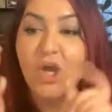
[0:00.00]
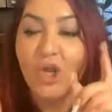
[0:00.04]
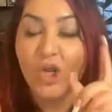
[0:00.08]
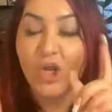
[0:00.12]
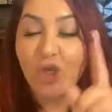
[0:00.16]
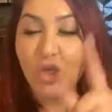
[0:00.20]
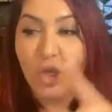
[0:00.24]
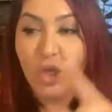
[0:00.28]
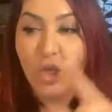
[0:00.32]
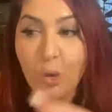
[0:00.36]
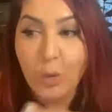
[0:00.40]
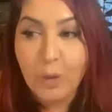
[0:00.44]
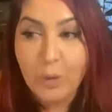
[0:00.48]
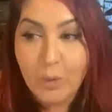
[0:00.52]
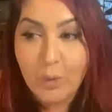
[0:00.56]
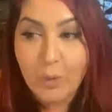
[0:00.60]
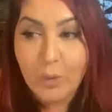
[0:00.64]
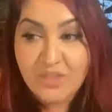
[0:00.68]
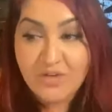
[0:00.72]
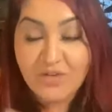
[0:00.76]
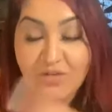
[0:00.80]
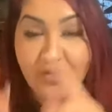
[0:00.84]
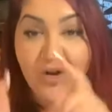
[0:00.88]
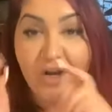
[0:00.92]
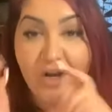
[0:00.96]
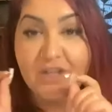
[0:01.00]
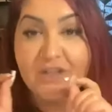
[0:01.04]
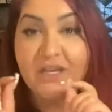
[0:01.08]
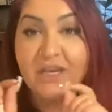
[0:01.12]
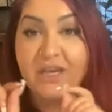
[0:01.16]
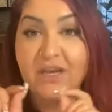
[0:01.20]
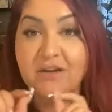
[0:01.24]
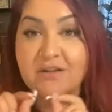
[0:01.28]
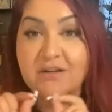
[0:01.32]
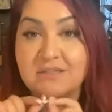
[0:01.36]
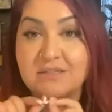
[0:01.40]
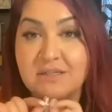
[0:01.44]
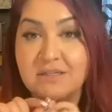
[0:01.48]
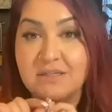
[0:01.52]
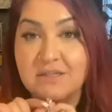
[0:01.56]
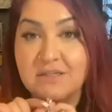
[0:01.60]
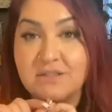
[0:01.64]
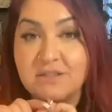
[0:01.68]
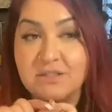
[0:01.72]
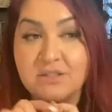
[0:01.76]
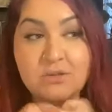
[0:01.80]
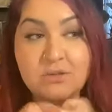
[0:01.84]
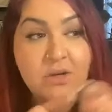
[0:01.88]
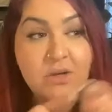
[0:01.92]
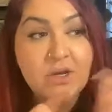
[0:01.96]
Knowing what the fuck the hair is going to
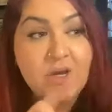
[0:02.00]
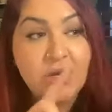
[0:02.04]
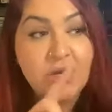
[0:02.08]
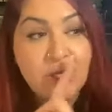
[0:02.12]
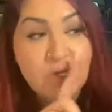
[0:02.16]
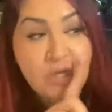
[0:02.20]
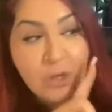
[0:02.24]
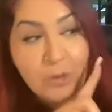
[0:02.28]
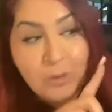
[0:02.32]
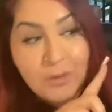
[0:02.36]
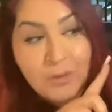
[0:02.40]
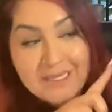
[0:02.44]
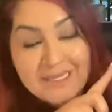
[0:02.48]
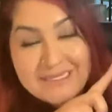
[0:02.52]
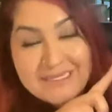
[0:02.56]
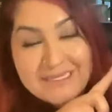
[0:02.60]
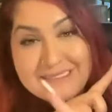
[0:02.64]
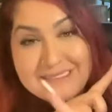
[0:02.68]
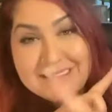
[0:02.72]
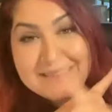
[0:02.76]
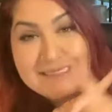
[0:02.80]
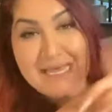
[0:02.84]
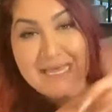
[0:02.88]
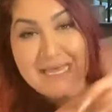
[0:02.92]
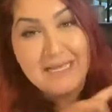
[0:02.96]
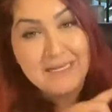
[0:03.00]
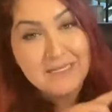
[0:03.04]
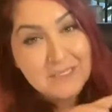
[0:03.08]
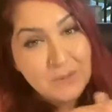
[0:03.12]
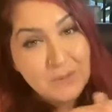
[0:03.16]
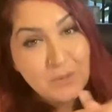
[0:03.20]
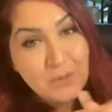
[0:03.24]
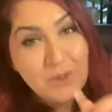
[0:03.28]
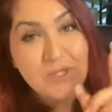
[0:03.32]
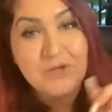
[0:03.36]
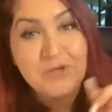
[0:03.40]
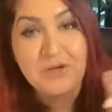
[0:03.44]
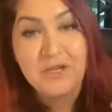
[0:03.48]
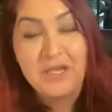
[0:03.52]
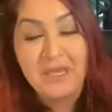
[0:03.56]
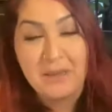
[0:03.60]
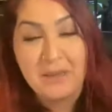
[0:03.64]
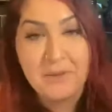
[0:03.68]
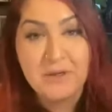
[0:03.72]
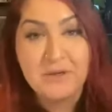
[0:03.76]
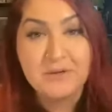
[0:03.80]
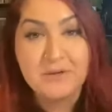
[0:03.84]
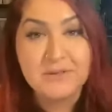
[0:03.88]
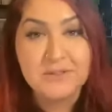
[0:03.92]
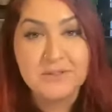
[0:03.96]
do, knowing exactly what your
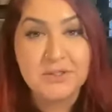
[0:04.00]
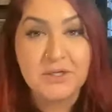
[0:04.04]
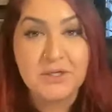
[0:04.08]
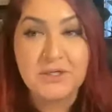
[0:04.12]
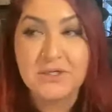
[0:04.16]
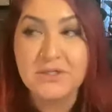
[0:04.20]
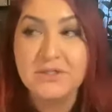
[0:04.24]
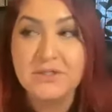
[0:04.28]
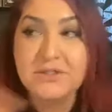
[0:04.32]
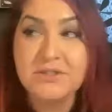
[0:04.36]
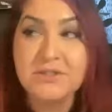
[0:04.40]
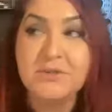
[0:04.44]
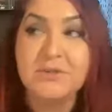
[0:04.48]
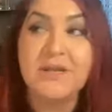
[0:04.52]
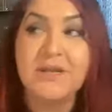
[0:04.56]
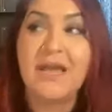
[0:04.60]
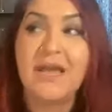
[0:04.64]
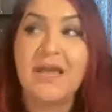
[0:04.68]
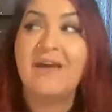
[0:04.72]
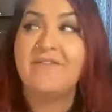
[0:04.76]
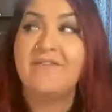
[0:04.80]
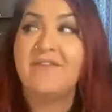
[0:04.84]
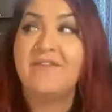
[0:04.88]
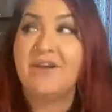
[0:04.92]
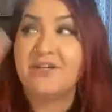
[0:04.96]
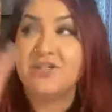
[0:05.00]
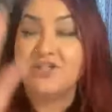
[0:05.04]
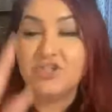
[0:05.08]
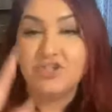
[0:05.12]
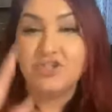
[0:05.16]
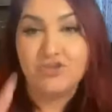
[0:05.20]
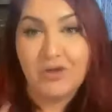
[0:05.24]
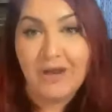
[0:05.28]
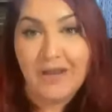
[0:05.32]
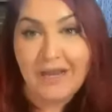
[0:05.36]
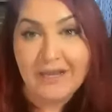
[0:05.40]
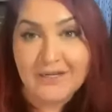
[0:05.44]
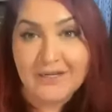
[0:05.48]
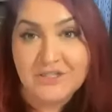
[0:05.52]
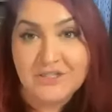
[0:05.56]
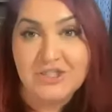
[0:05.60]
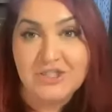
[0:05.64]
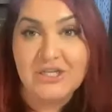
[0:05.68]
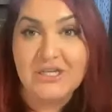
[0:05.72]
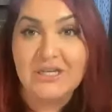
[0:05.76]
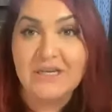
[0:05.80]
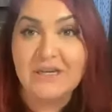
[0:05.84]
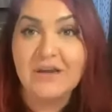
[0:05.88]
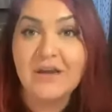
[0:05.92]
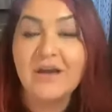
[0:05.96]
chemicals are going to do, and having a
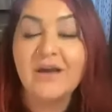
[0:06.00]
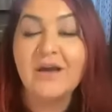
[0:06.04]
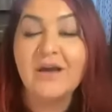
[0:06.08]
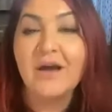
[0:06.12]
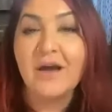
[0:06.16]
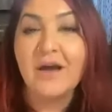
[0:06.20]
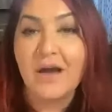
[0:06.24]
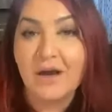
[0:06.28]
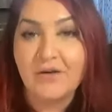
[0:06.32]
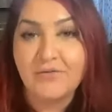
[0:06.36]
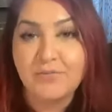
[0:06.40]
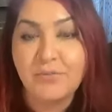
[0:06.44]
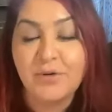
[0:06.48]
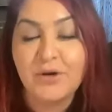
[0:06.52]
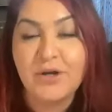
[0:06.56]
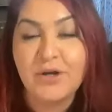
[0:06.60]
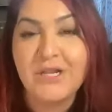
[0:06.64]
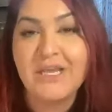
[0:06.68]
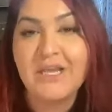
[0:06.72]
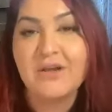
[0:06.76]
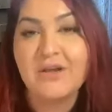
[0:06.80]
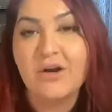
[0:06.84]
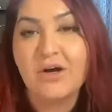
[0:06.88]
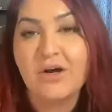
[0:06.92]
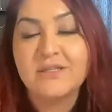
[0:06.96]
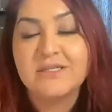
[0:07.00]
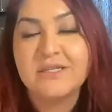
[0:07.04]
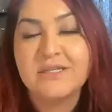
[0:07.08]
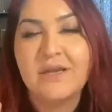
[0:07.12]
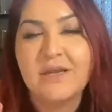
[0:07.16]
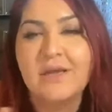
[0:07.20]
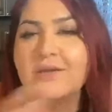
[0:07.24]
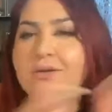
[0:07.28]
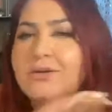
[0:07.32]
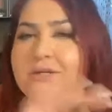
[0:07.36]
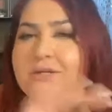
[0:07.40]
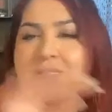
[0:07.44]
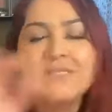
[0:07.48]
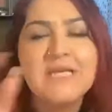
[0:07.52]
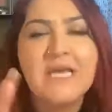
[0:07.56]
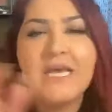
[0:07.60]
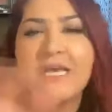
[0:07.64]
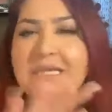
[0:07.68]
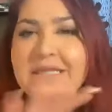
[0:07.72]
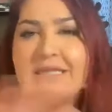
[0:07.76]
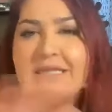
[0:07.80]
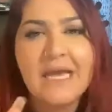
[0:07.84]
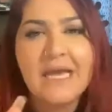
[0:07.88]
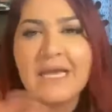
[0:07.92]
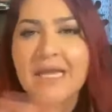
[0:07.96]
strategy of putting it all together to
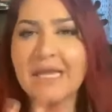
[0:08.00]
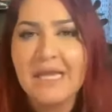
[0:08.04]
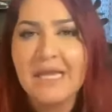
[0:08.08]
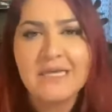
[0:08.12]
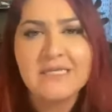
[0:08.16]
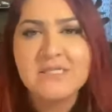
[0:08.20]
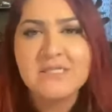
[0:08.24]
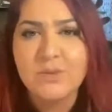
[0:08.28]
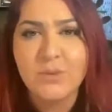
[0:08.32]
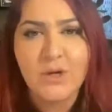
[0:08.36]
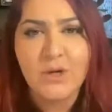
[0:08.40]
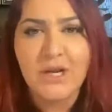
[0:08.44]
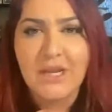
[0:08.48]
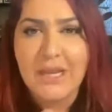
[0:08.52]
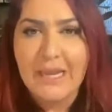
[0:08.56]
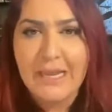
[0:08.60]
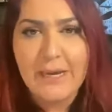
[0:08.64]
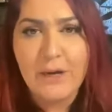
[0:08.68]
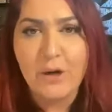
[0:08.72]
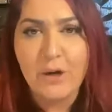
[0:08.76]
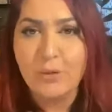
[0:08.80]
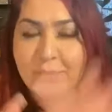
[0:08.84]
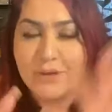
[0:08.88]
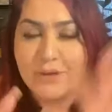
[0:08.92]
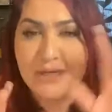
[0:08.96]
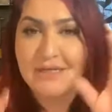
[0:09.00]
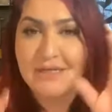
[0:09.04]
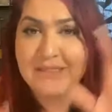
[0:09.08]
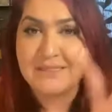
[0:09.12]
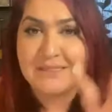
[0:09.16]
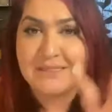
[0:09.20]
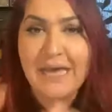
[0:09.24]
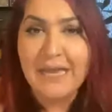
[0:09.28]
take that guesswork out, because